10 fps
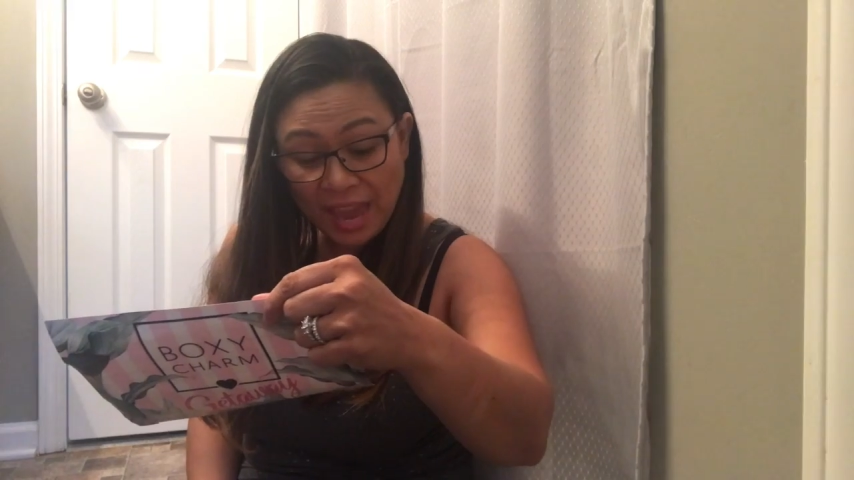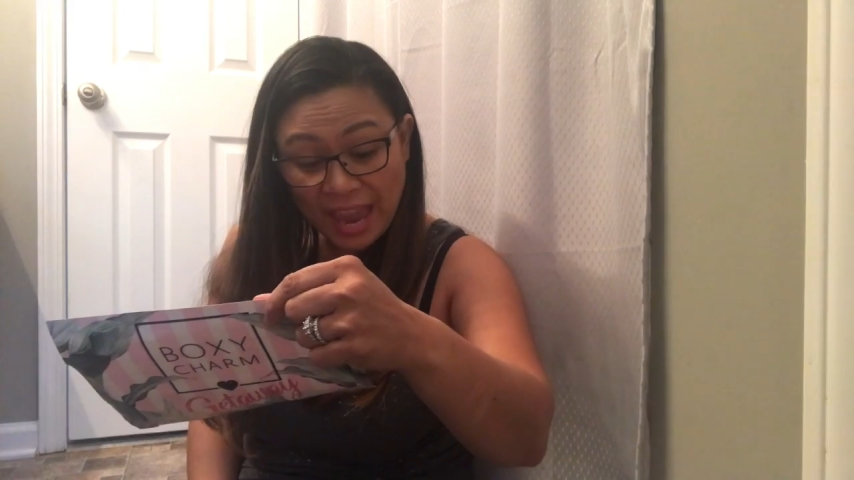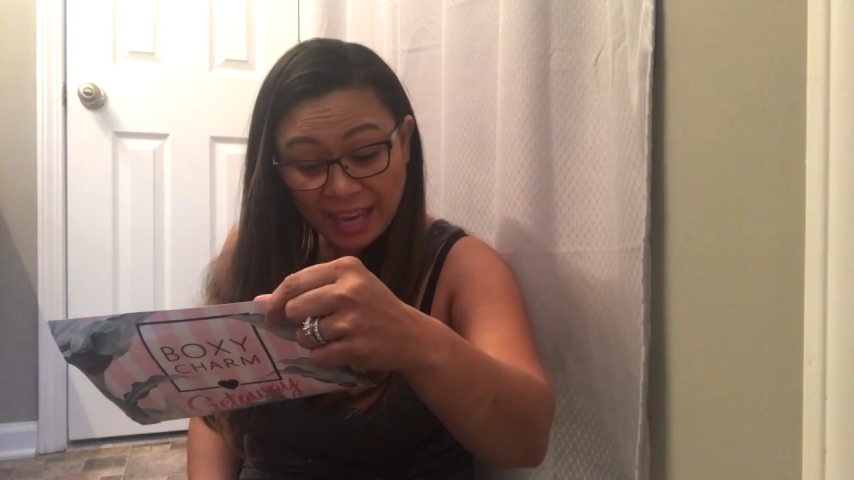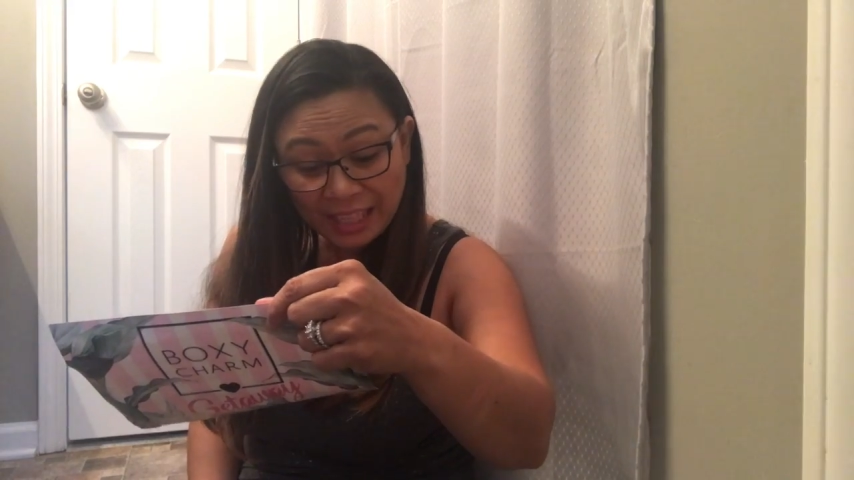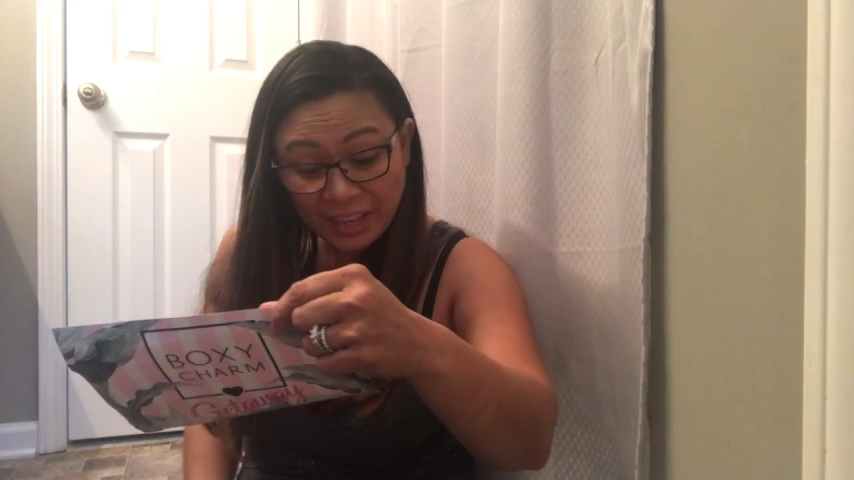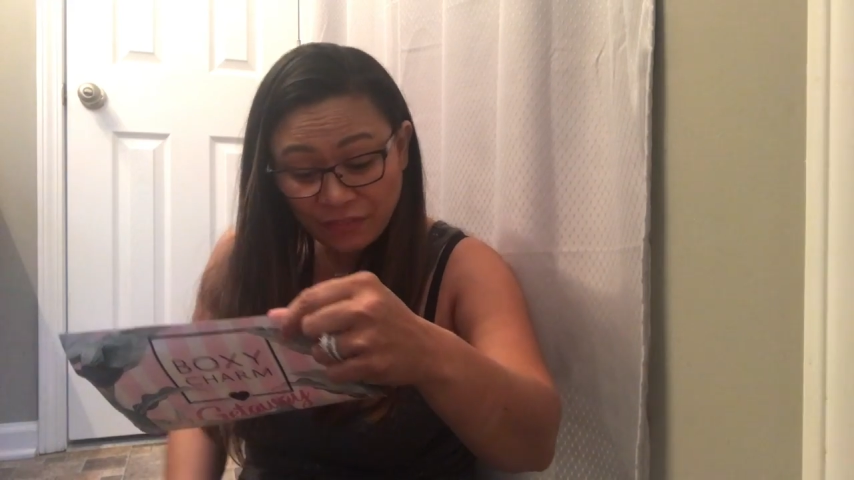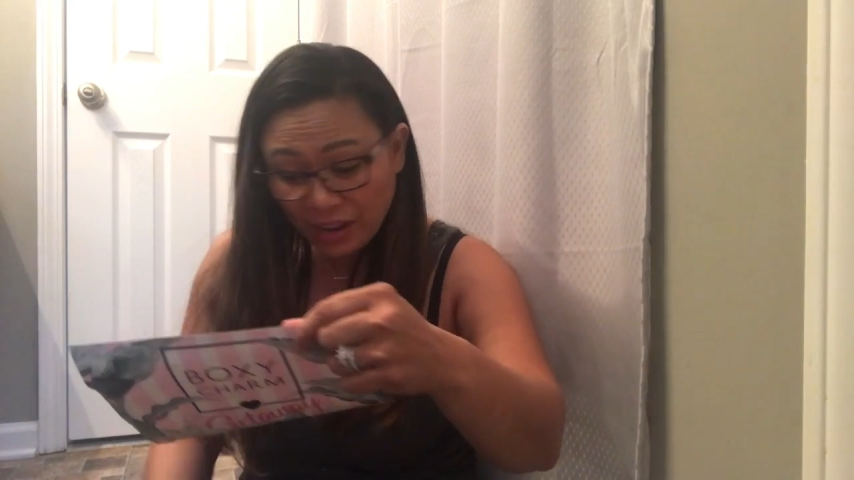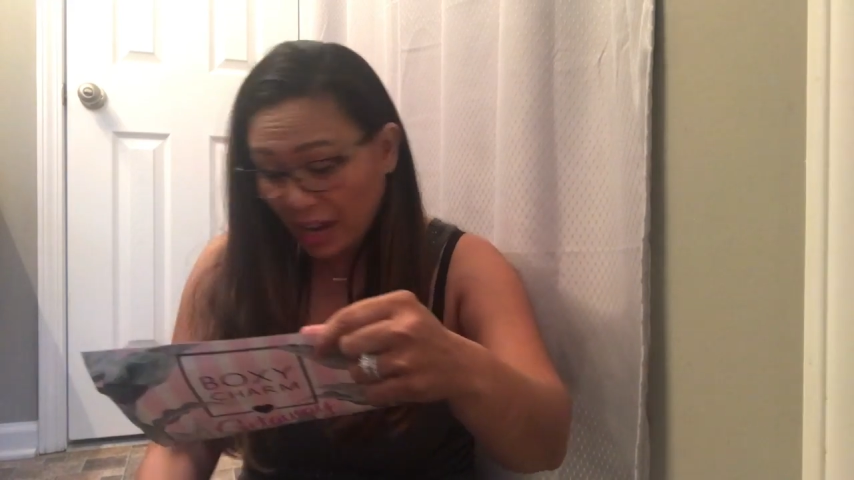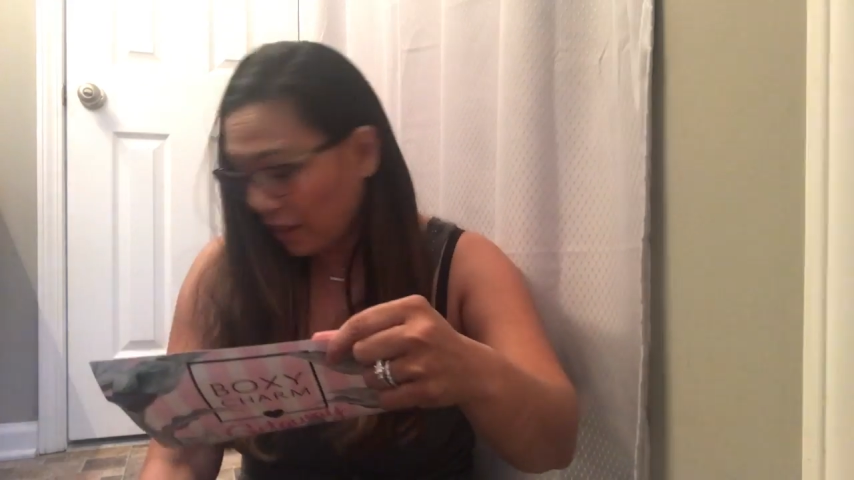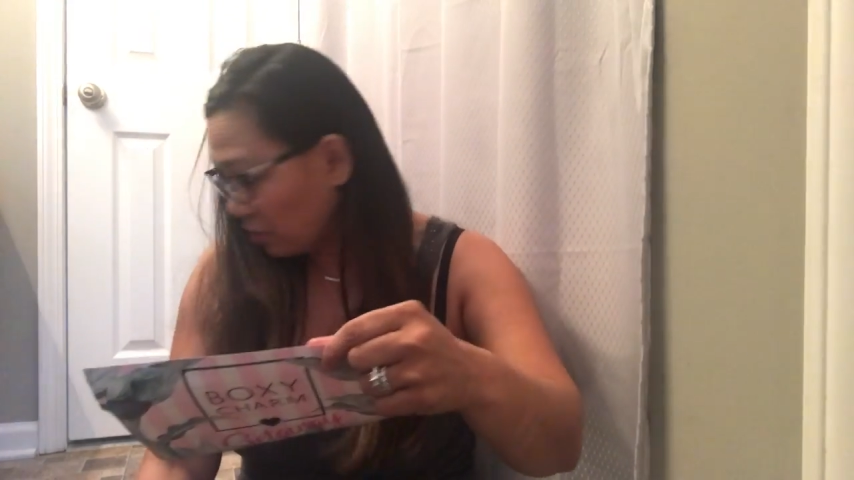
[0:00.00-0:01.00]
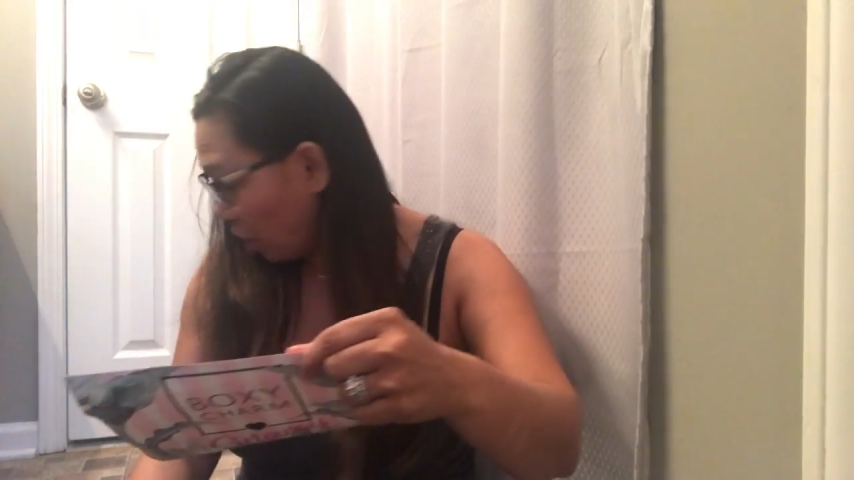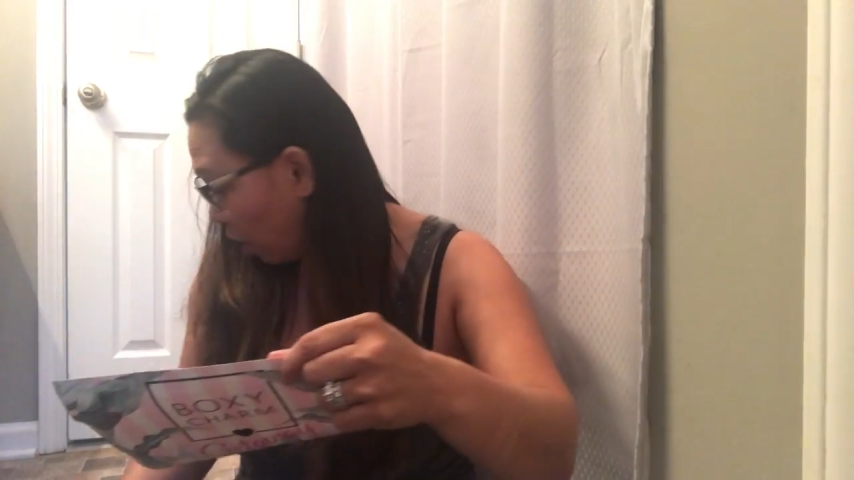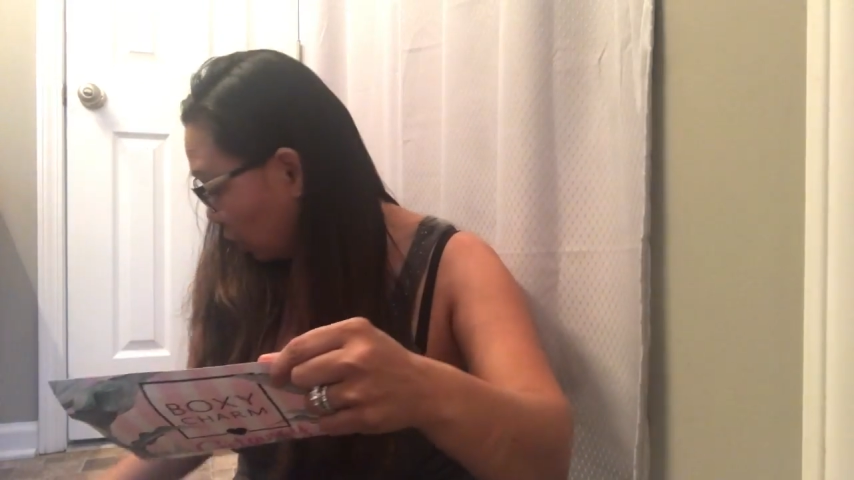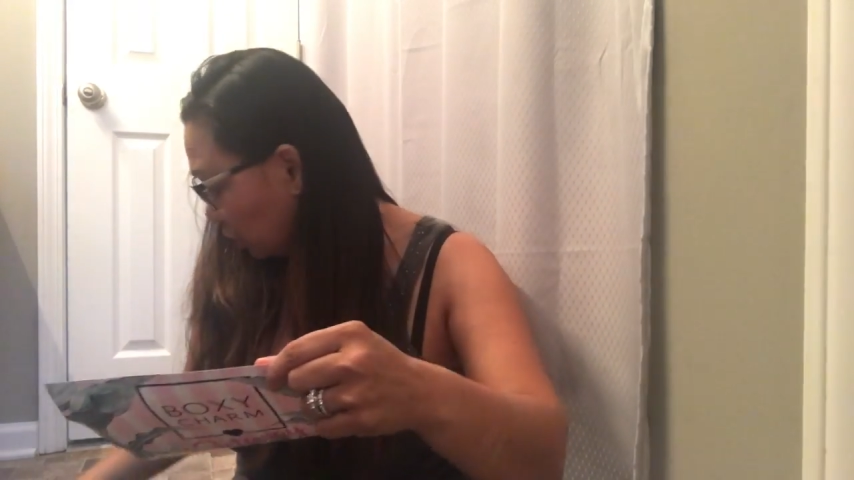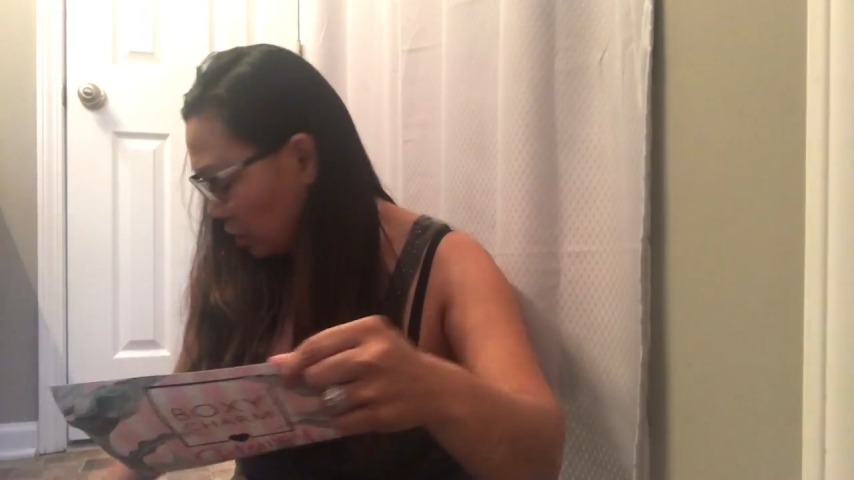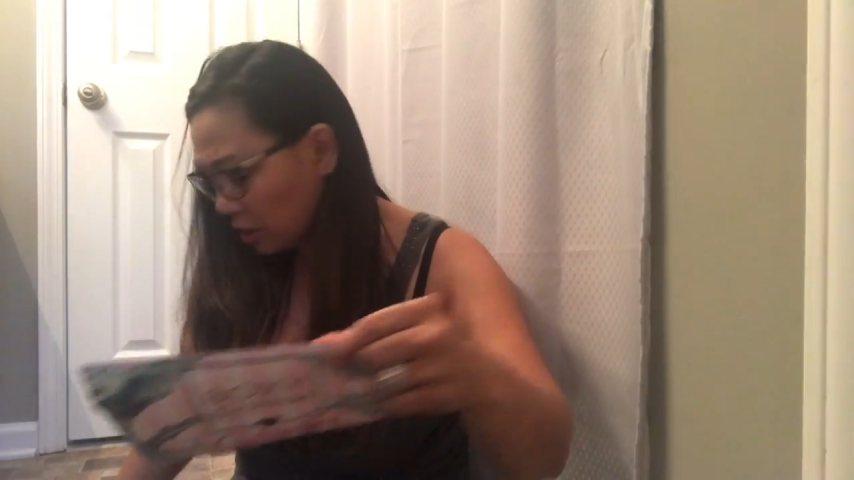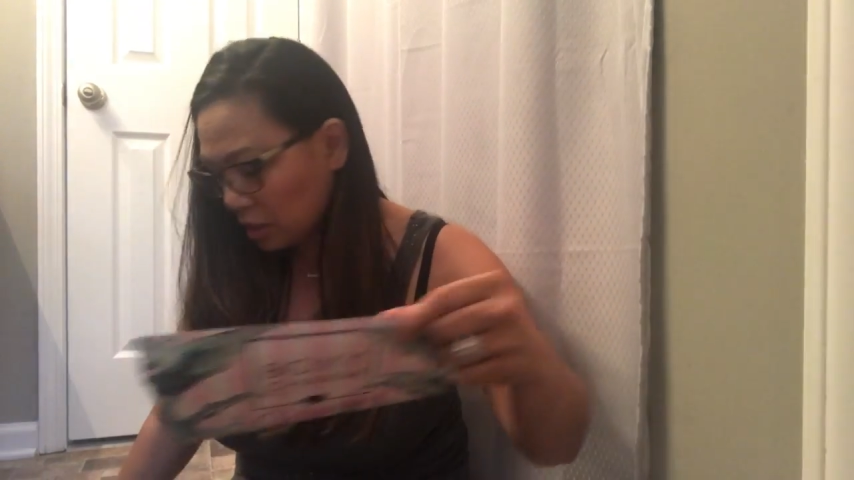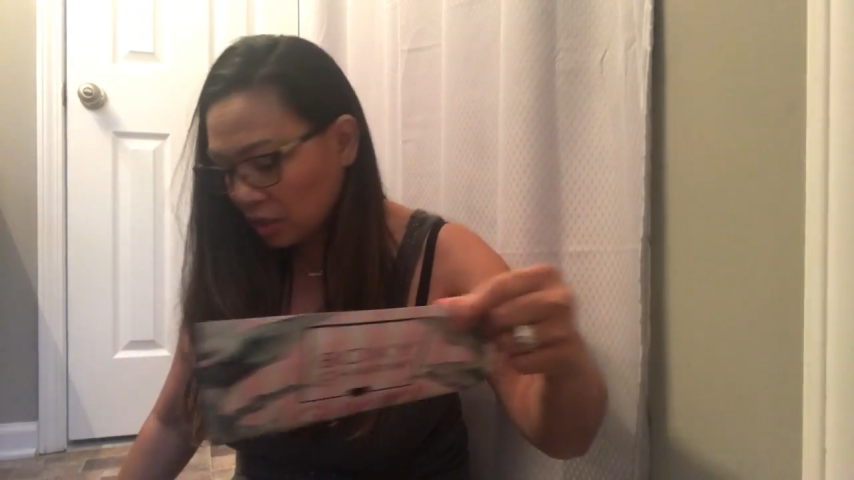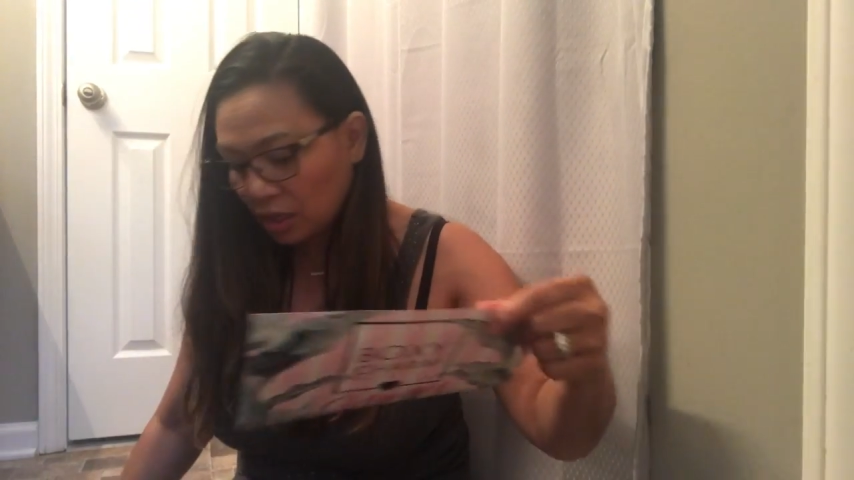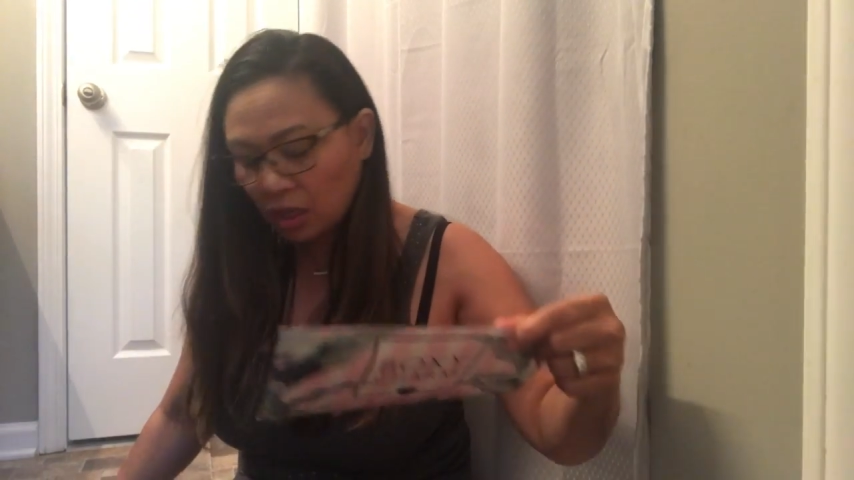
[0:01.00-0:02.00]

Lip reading: $85.